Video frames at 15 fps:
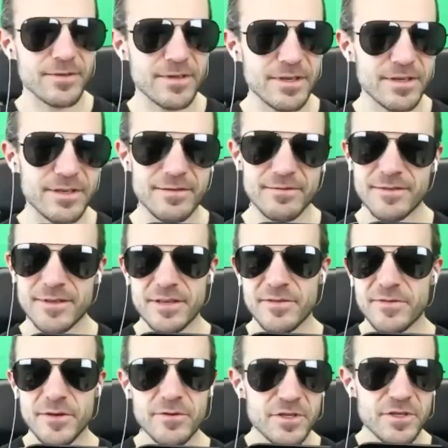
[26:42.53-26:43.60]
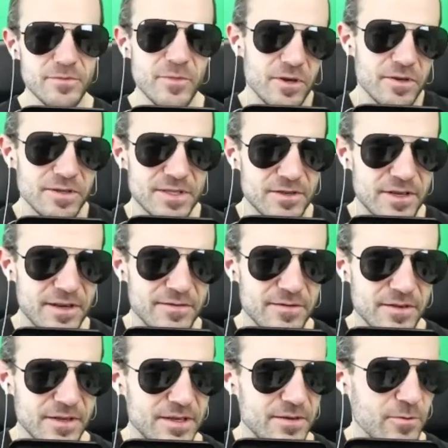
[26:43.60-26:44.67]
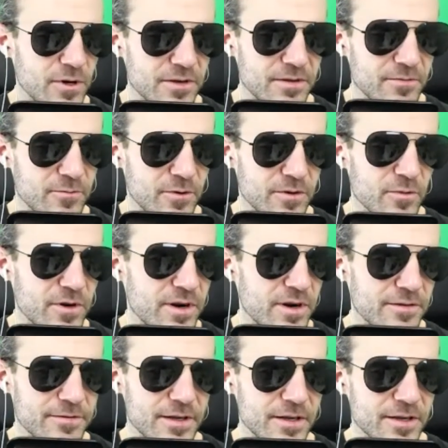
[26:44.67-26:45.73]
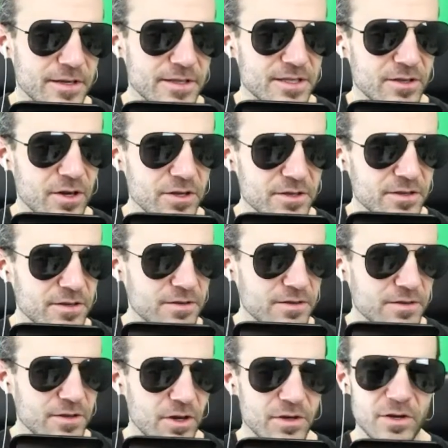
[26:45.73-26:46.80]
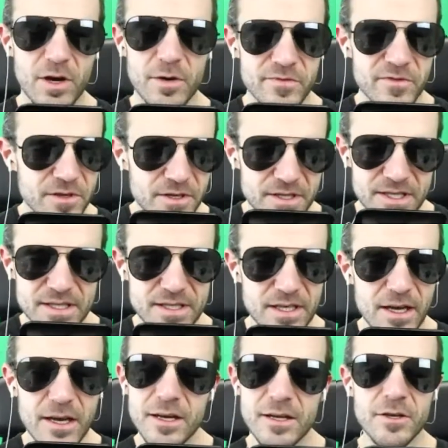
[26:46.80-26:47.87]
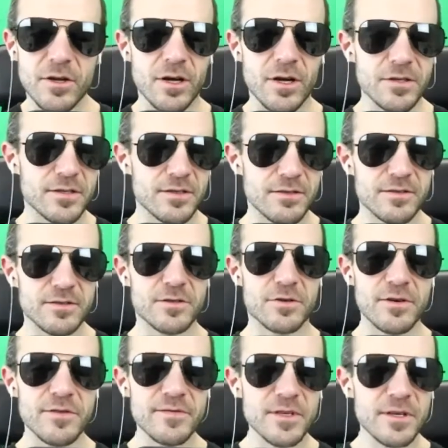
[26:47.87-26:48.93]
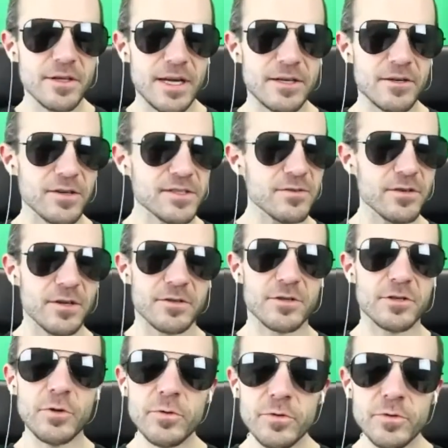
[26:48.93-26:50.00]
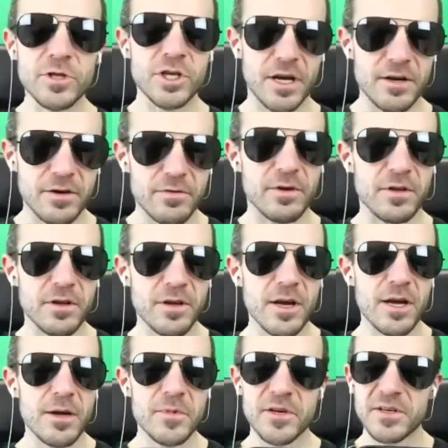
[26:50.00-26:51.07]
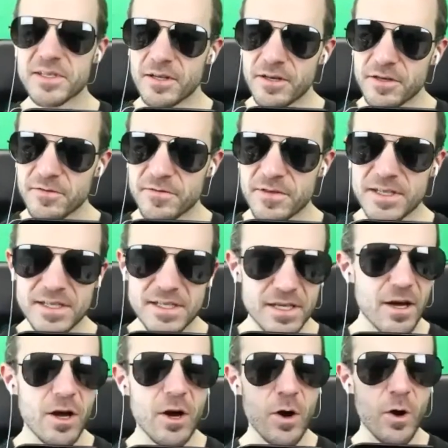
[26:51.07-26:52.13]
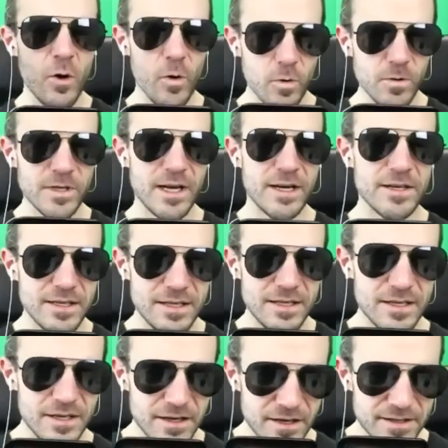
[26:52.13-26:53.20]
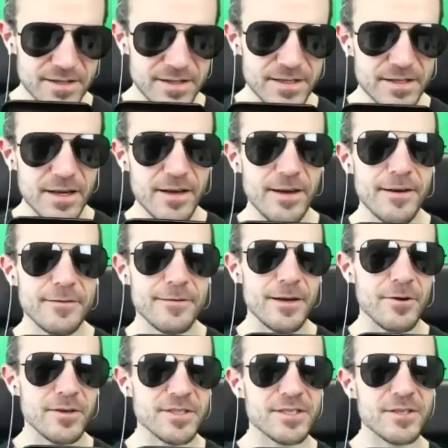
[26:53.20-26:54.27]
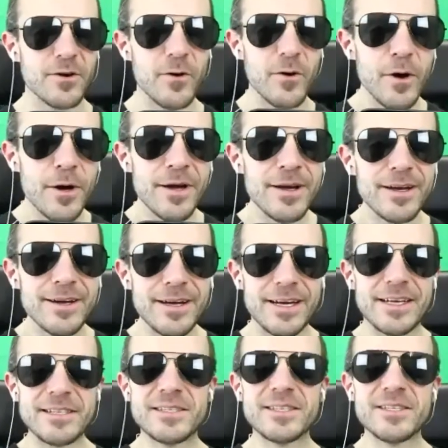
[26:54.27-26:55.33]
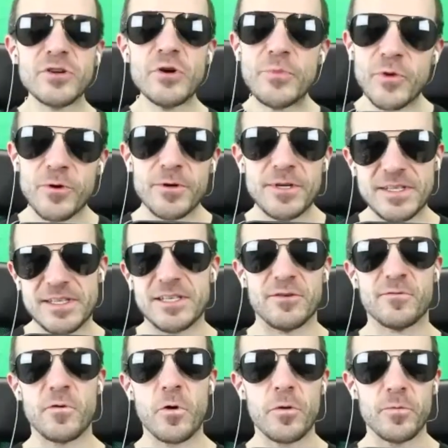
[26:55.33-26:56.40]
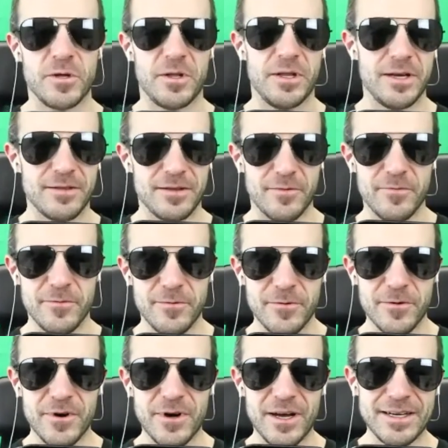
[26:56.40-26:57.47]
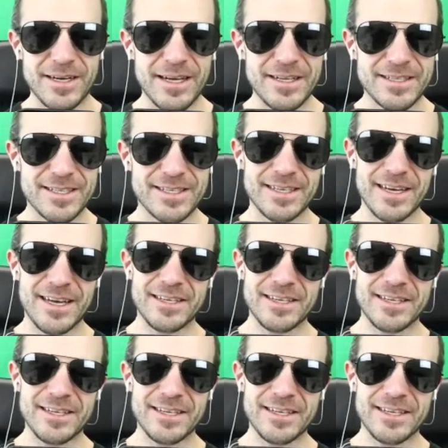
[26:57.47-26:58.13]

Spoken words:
the diffusion models are definitely one where I think it's not obvious, not trivial, and also not too general. Because a lot of these old ideas, they also like it's super easy to formulate them, right? It's